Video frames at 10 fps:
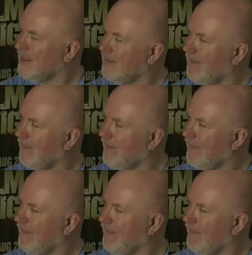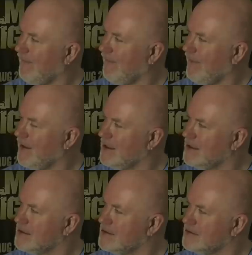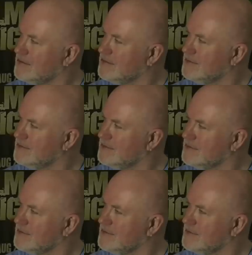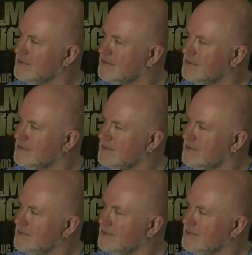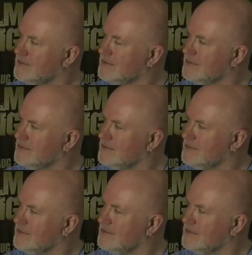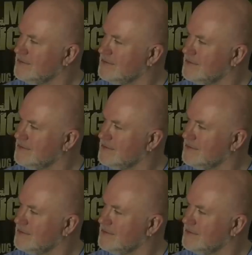[no speech]